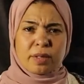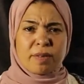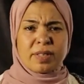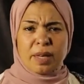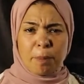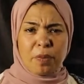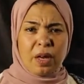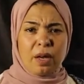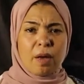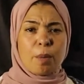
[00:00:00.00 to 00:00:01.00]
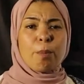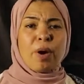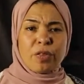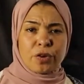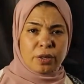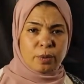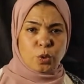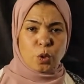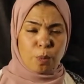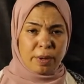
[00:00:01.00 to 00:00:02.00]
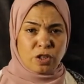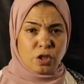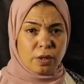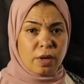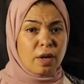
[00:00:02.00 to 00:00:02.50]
If something bothers you so much,